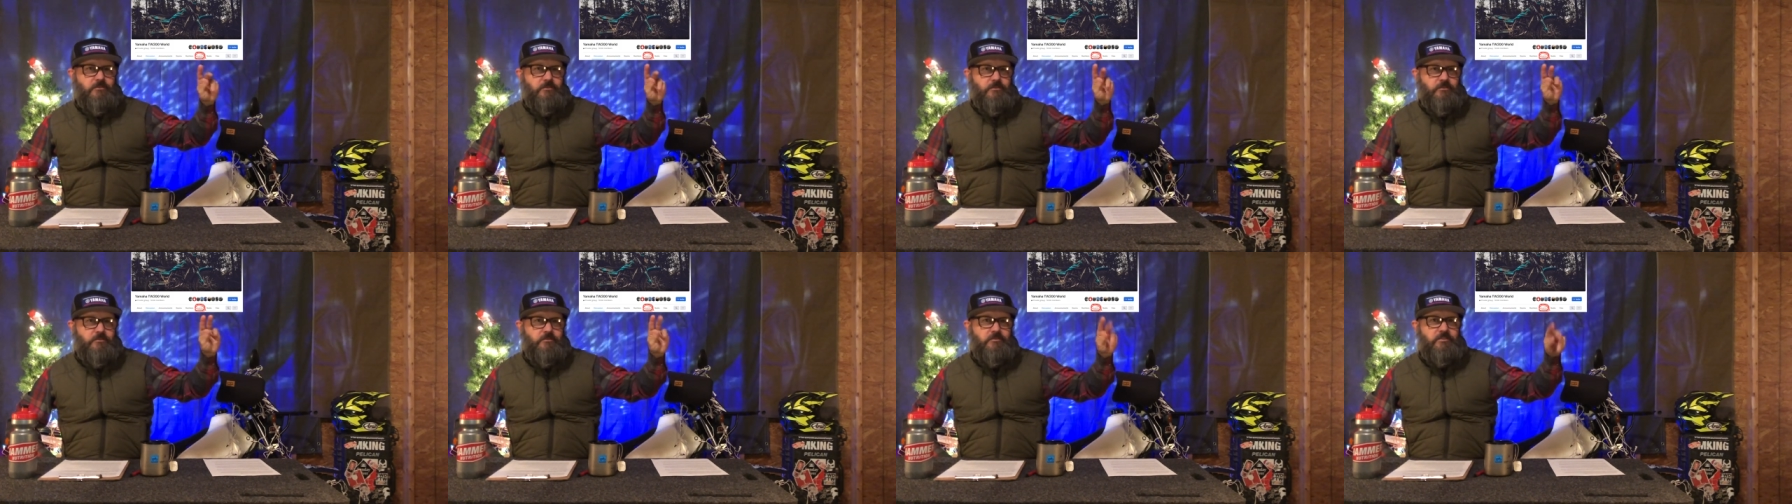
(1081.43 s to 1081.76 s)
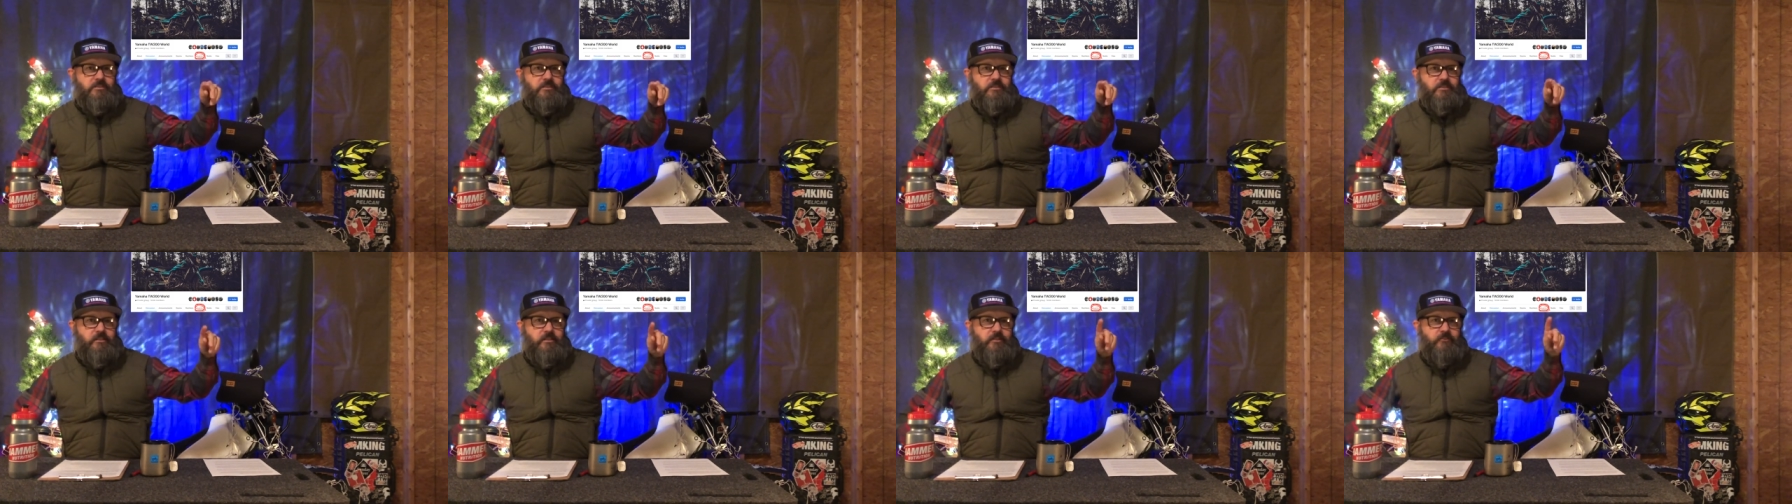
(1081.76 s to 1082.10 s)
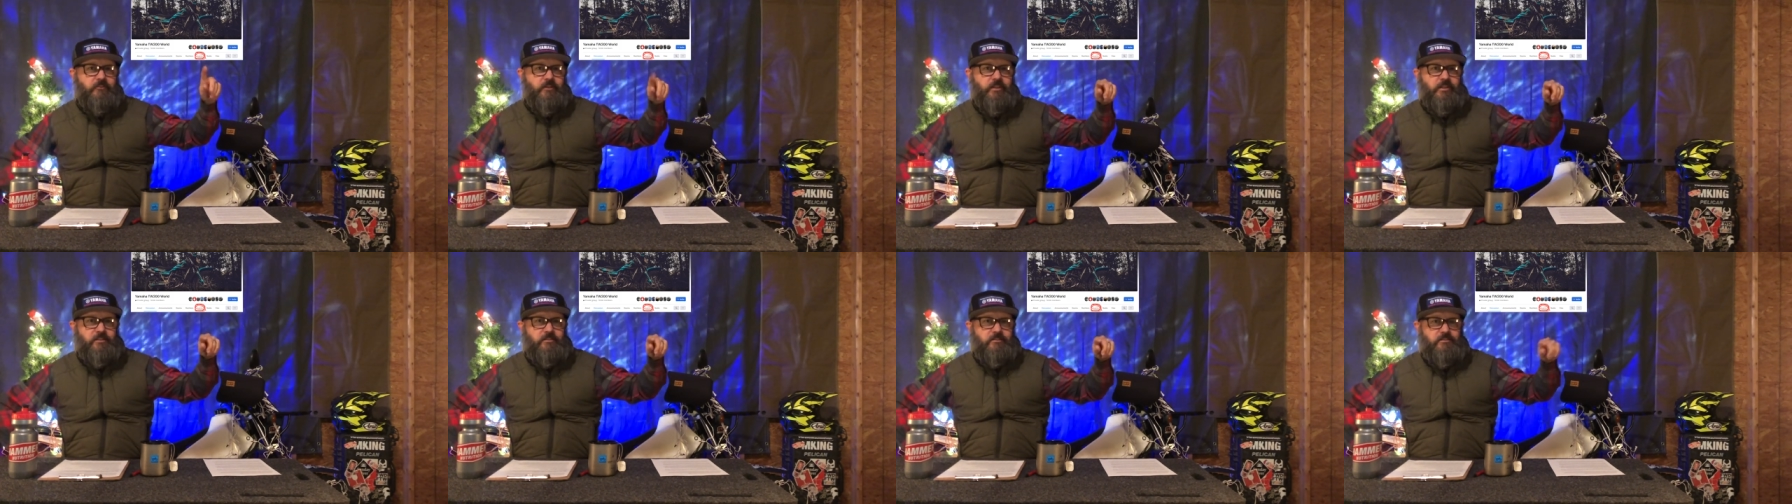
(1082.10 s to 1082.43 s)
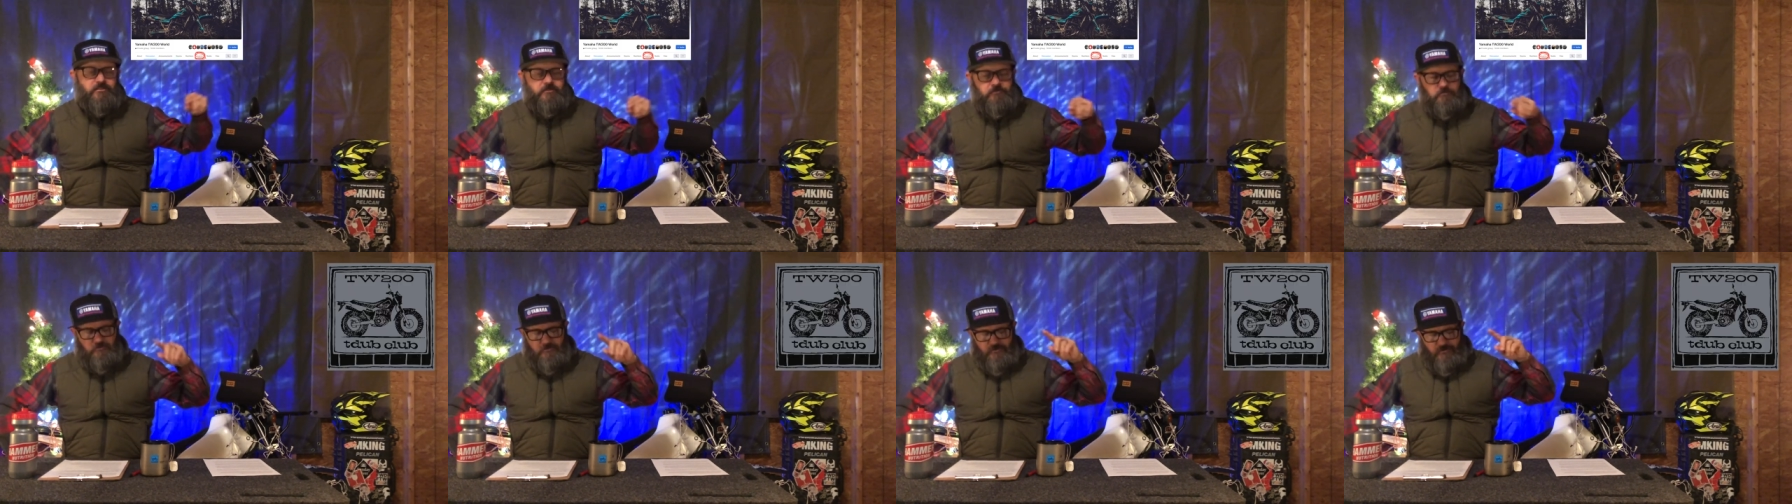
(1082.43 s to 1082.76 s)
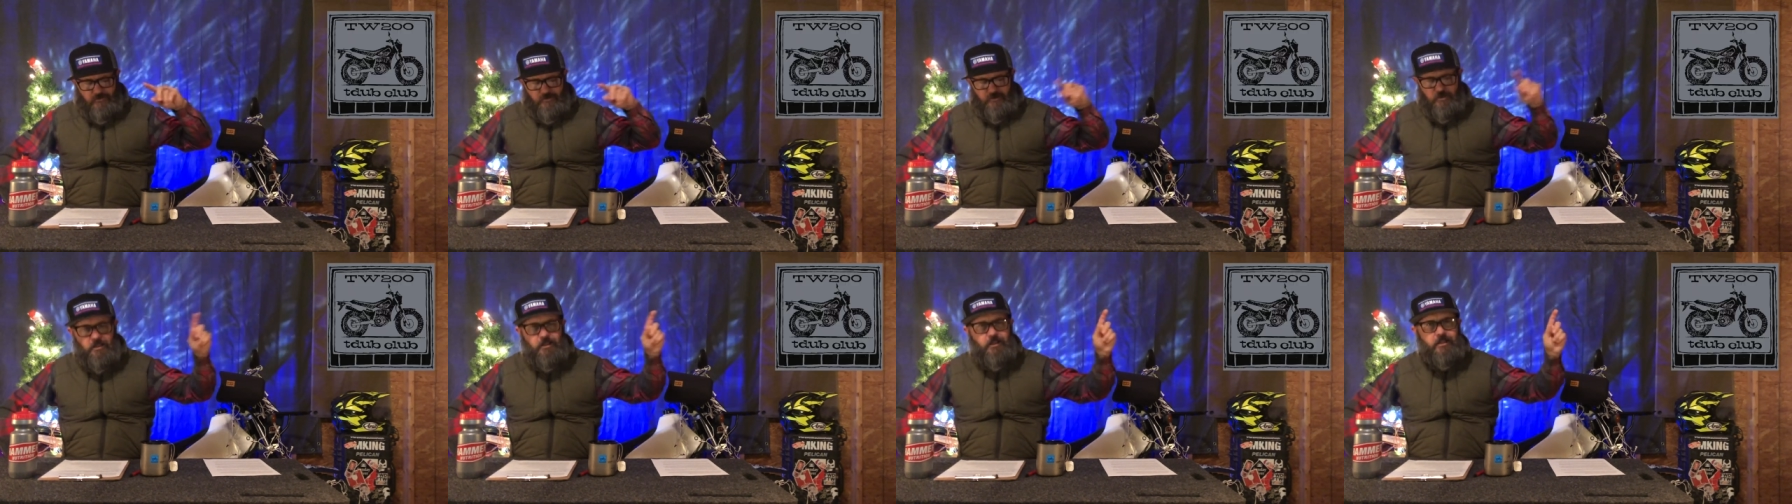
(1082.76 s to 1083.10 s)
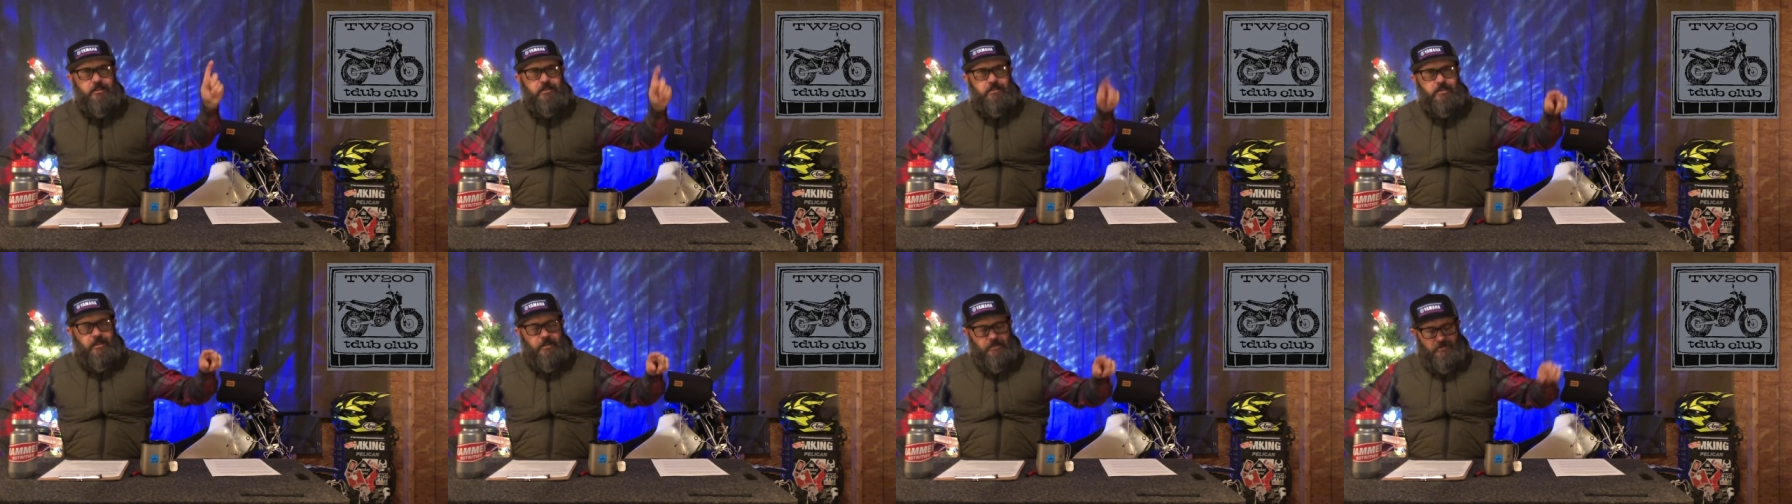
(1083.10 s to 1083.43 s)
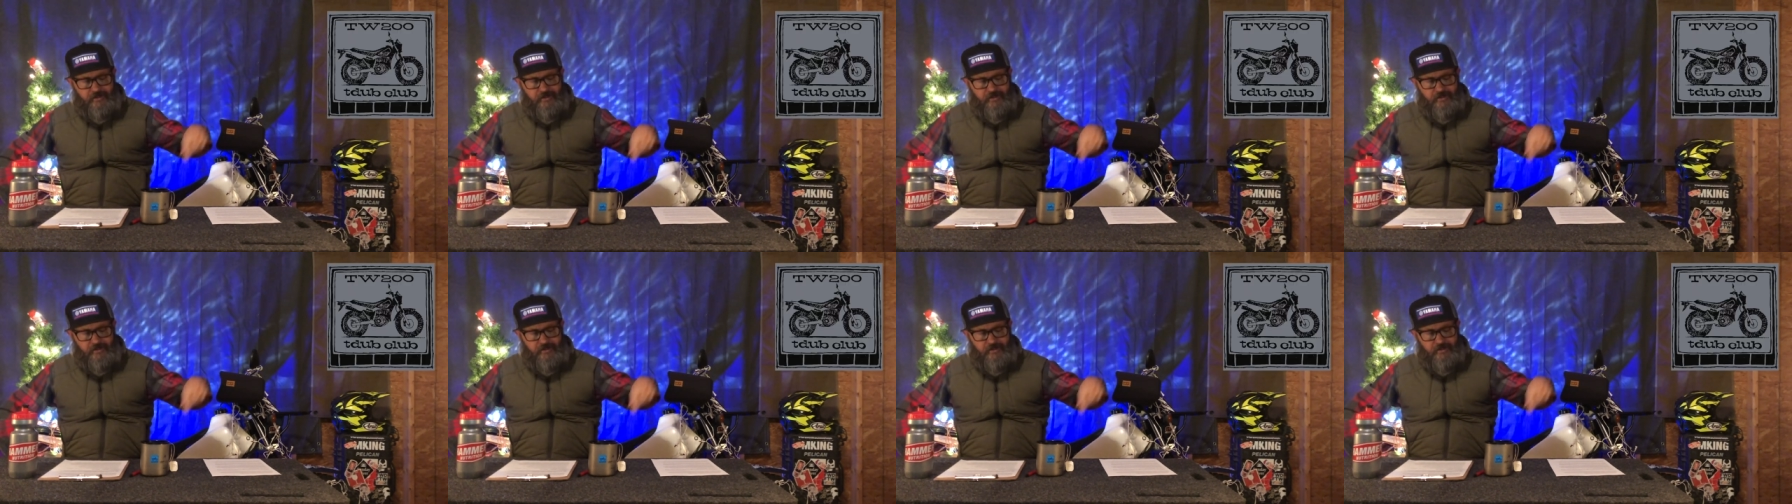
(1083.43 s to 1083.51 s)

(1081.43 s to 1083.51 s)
you'll see events. You click that